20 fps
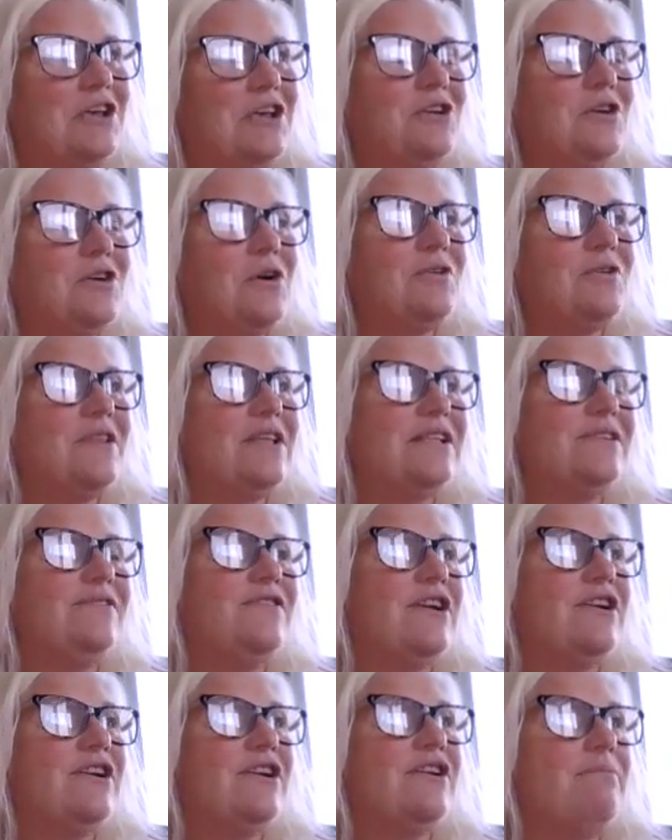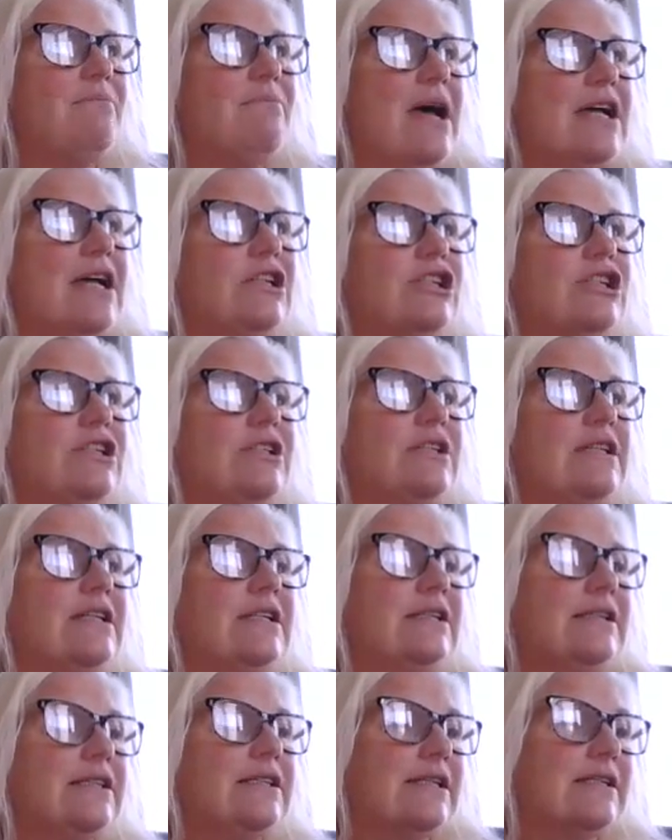you know, there's very much
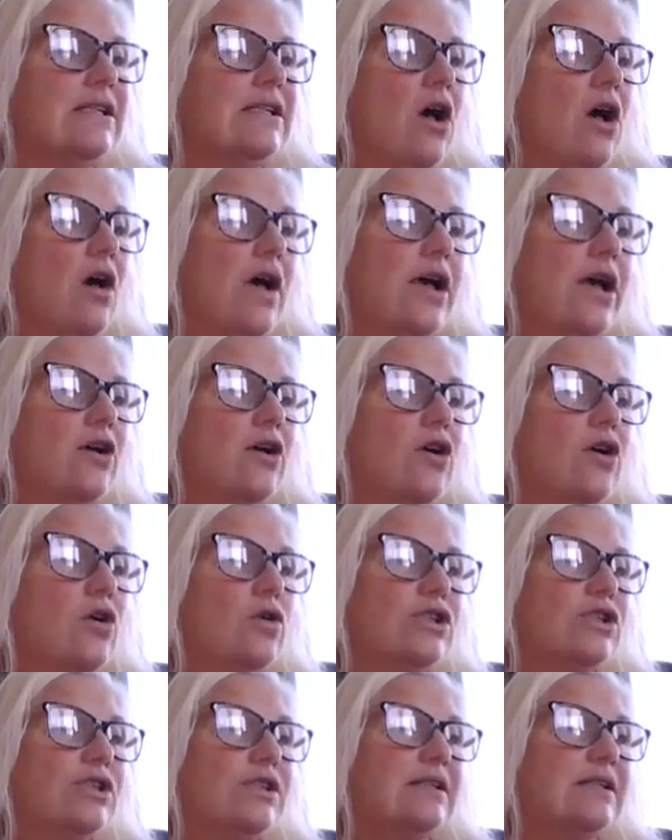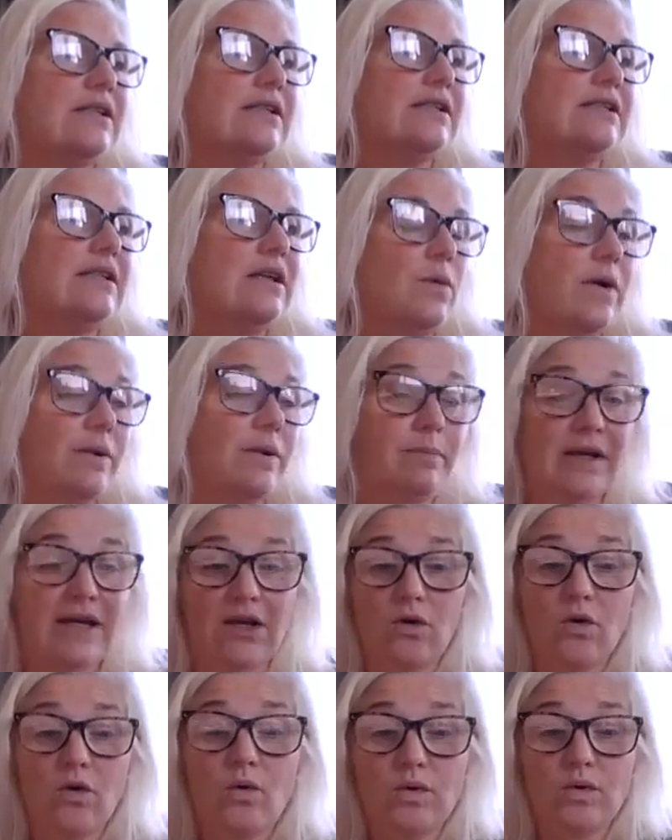this higher consciousness that we're
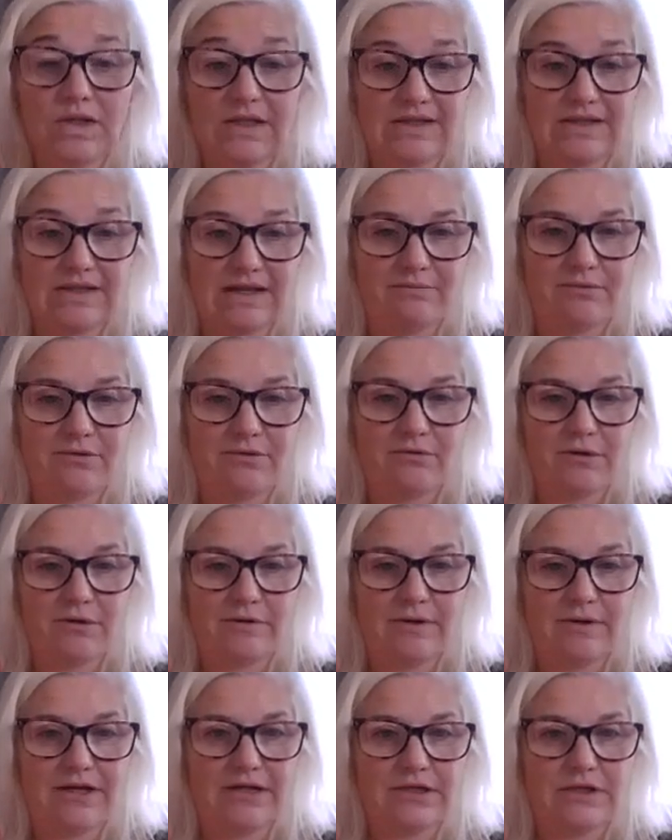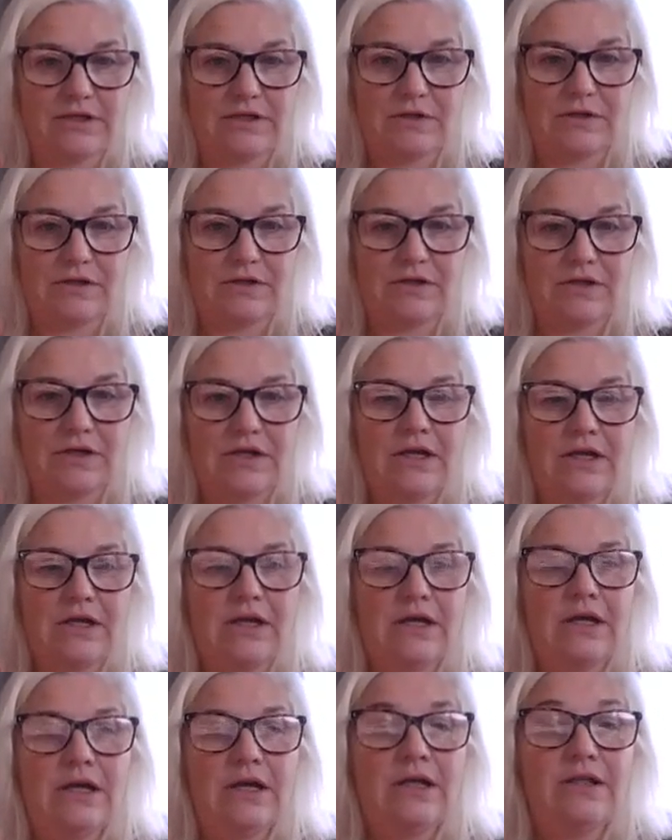being called to step through into.
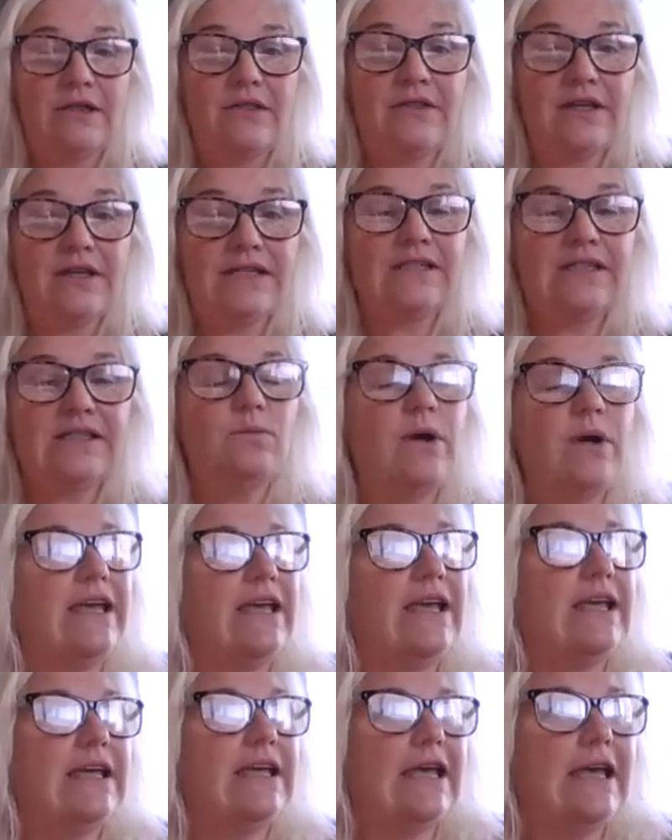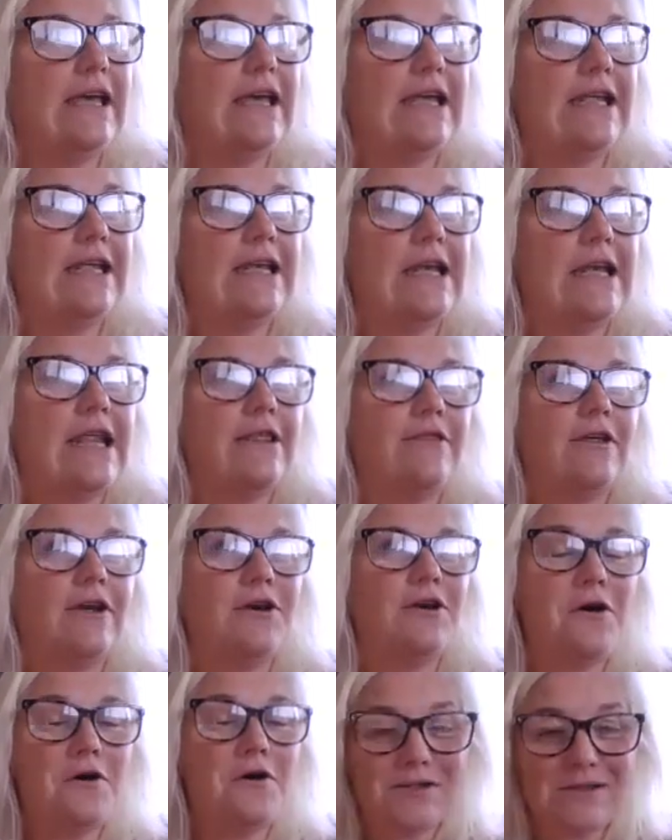This week in the
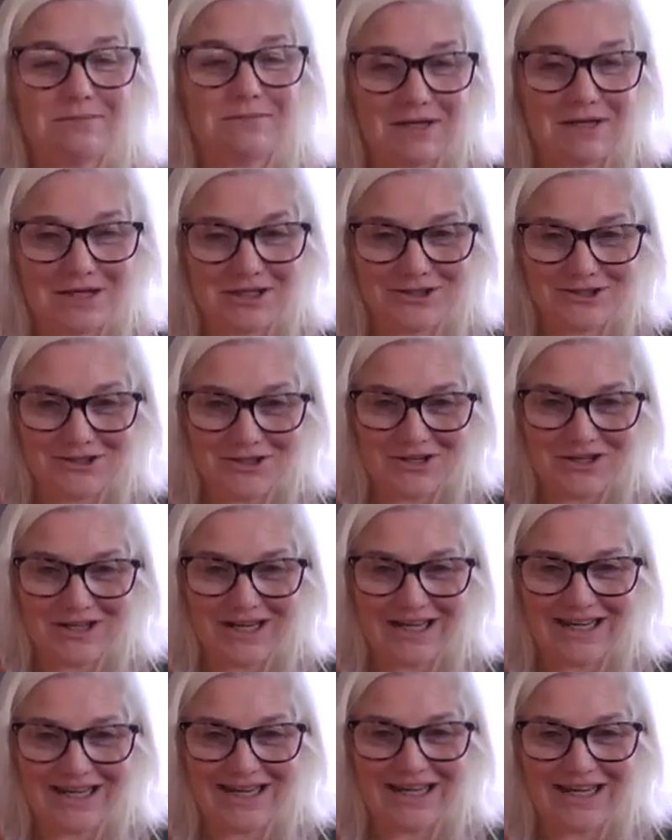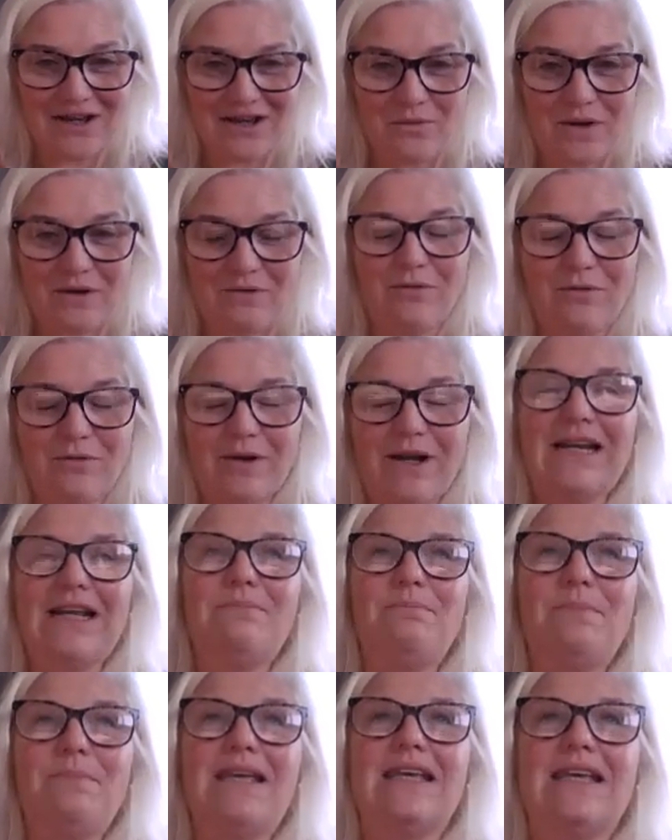cosmic journey, we
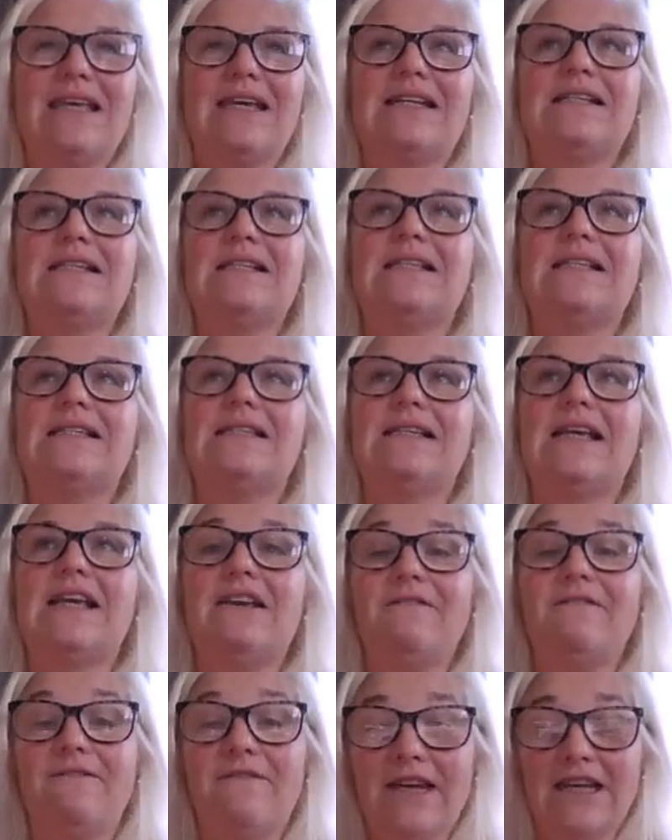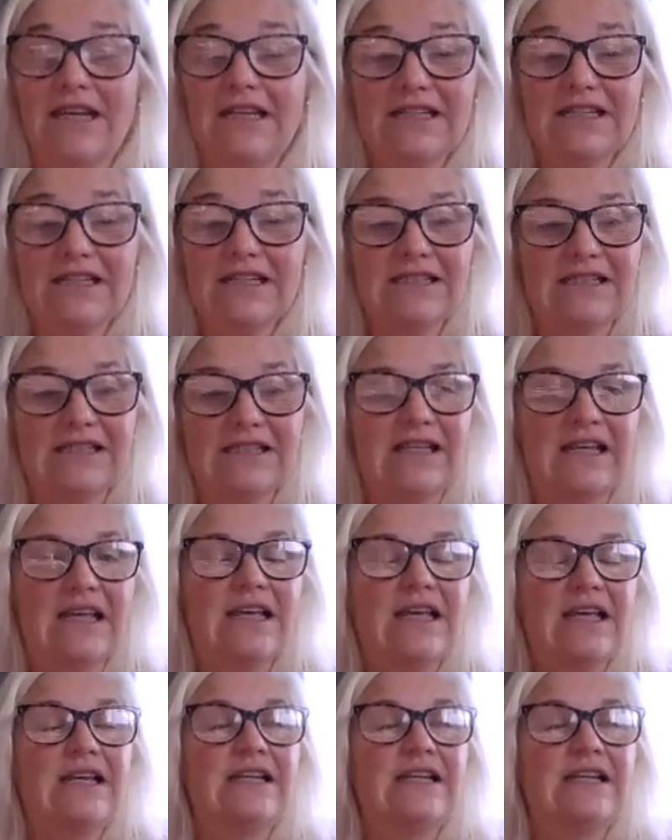really begin to see Venus